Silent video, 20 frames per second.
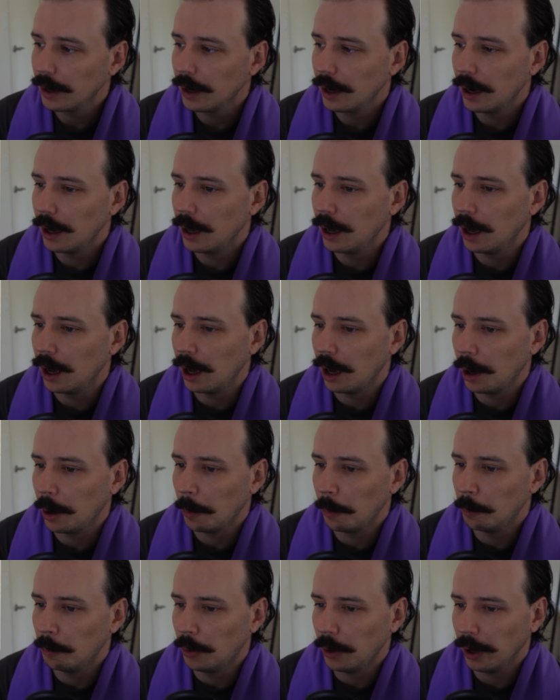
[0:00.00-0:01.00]

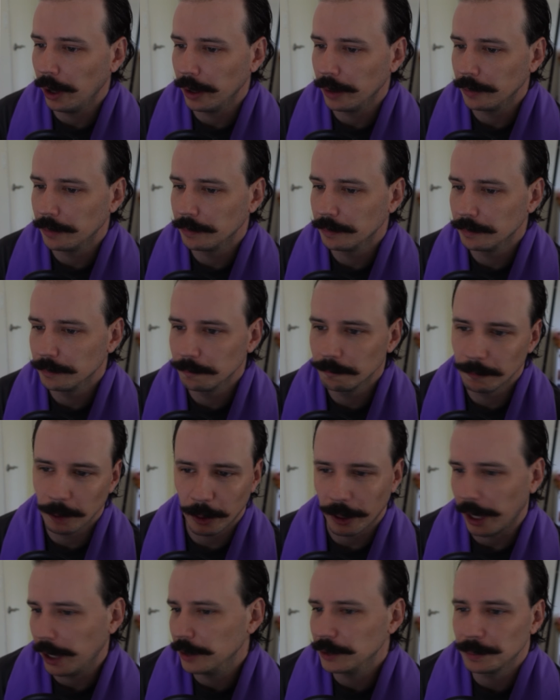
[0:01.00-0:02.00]
But,
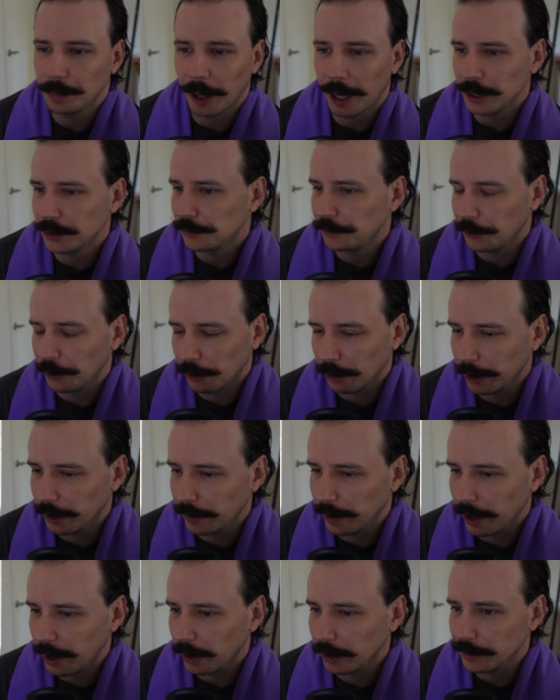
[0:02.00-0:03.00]
okay, splash Fury in
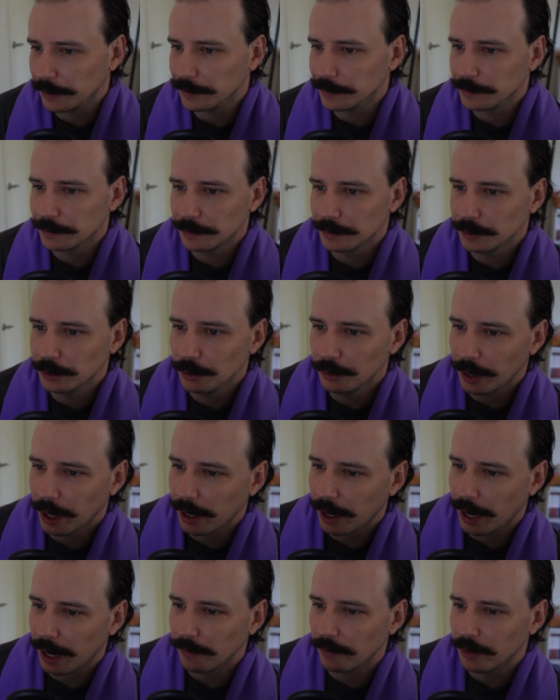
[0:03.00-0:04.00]
there, and you kind
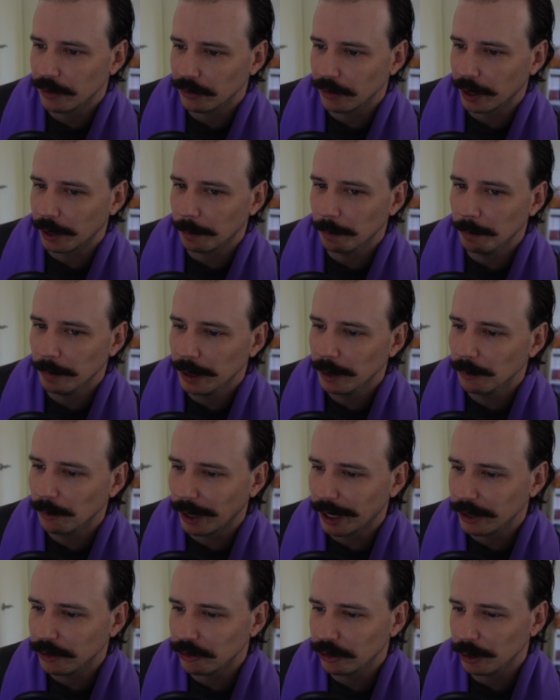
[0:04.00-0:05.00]
of have this, like,
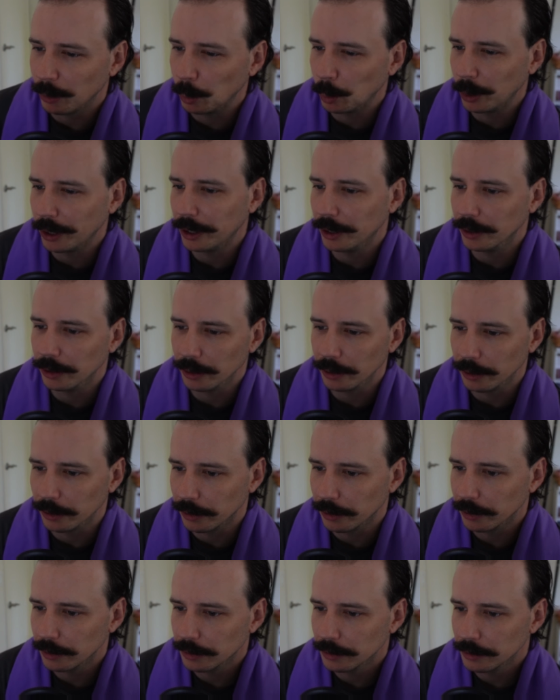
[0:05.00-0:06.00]
mid-rangey, weird
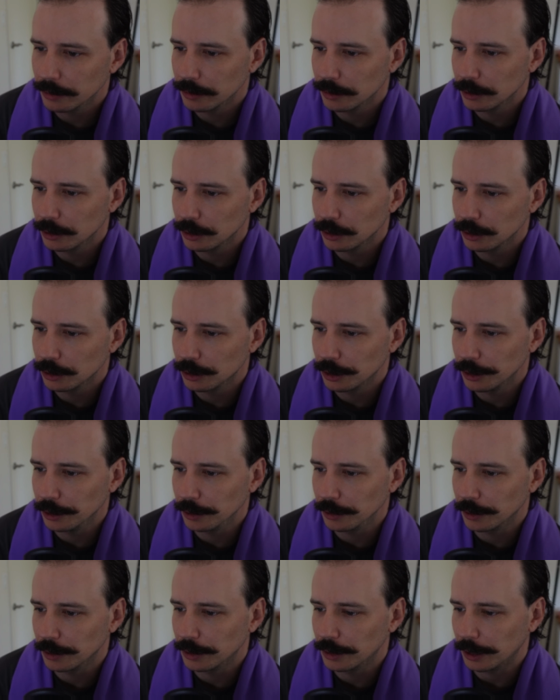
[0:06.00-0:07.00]

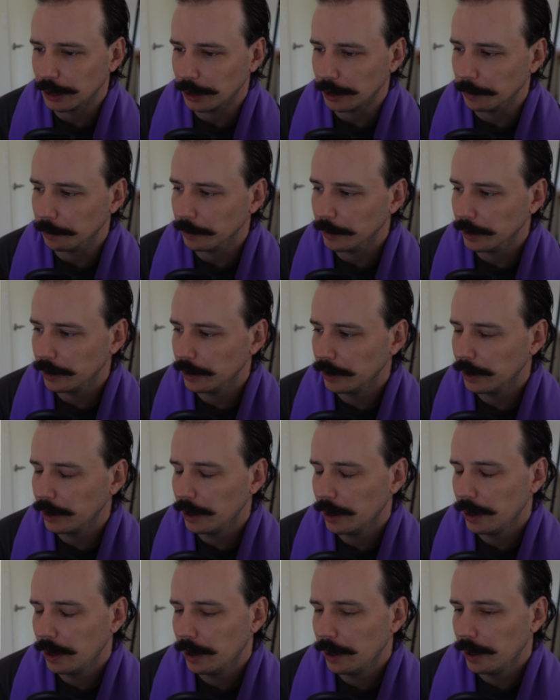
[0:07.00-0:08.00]
S.H.I.E.L.D. team.
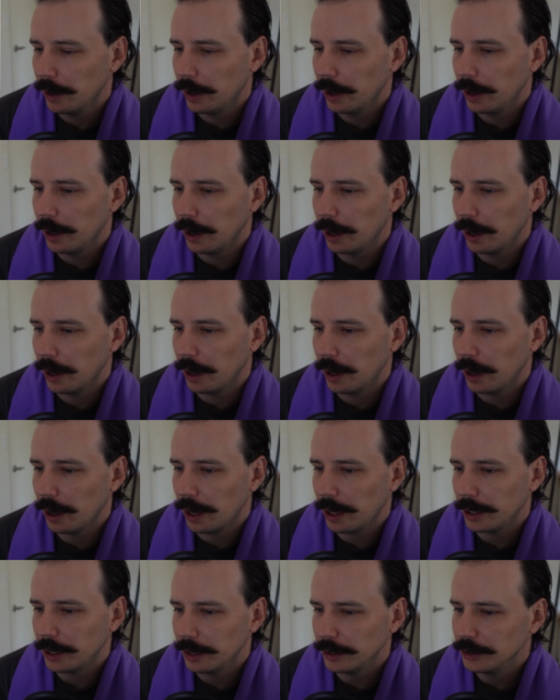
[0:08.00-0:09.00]
I
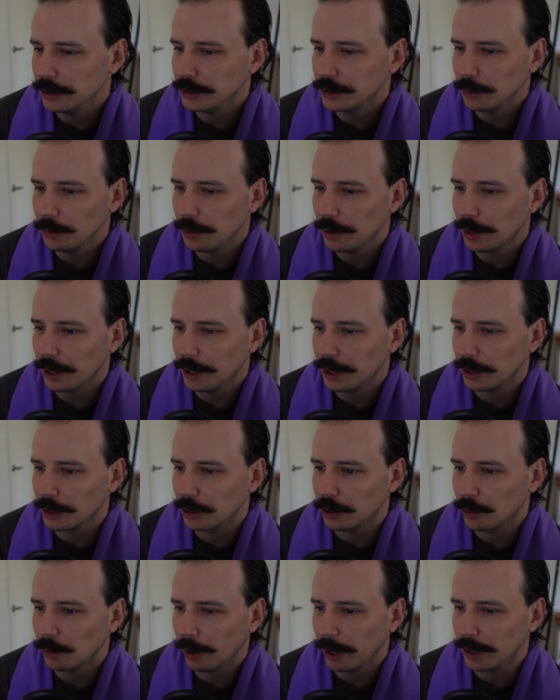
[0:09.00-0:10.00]
just don't think
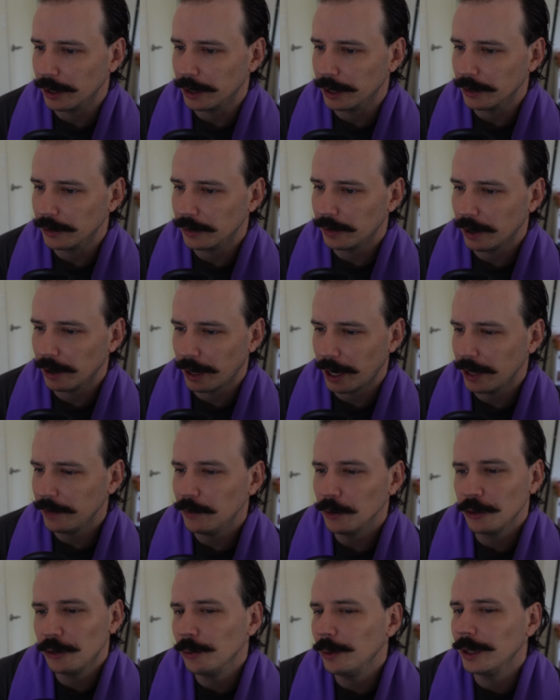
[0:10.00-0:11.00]
it quite gets there. And if
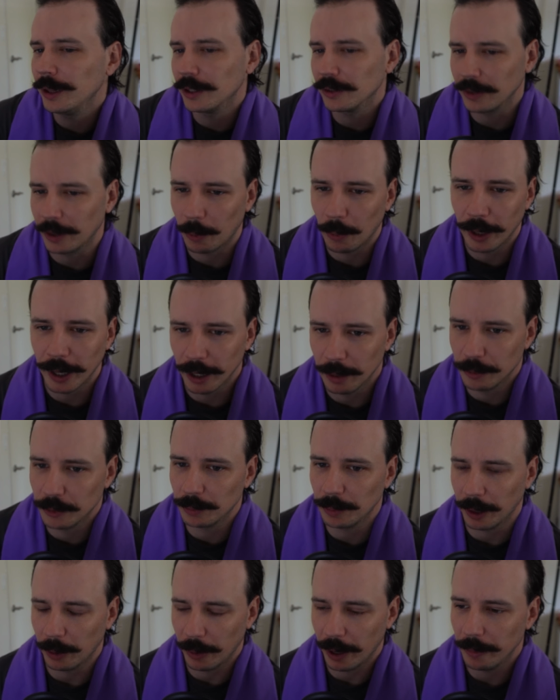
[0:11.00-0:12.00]
you're doing this, like, why not just
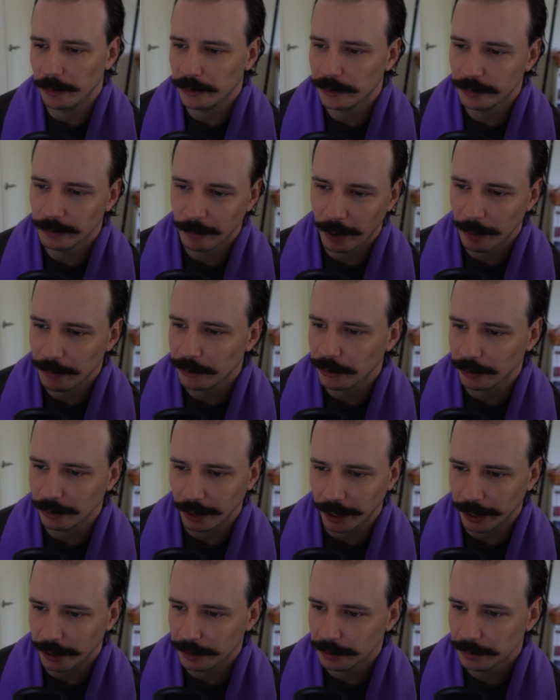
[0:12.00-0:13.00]
play Webs? Webs are,
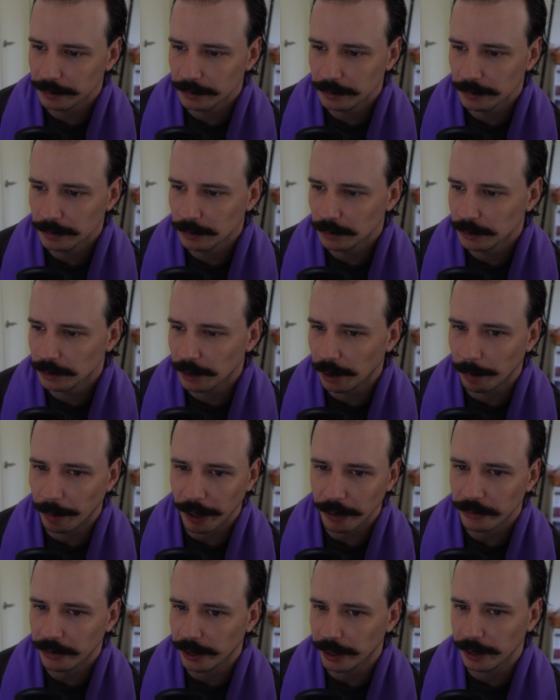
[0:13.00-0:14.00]
like, the
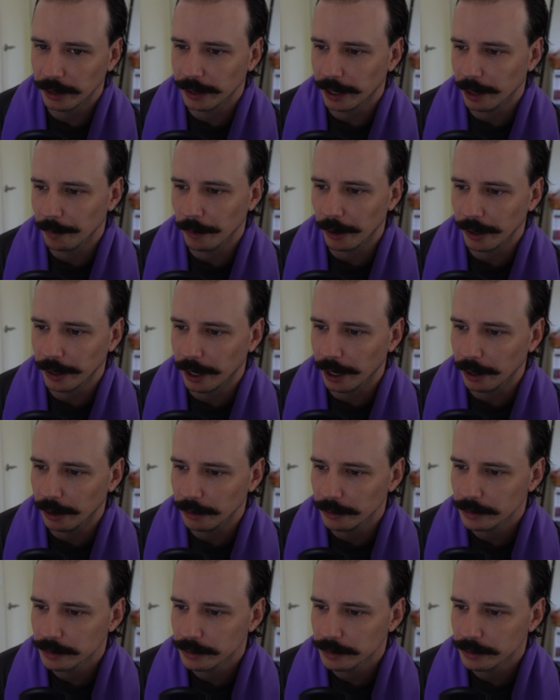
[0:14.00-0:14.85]
best thing in the game right now.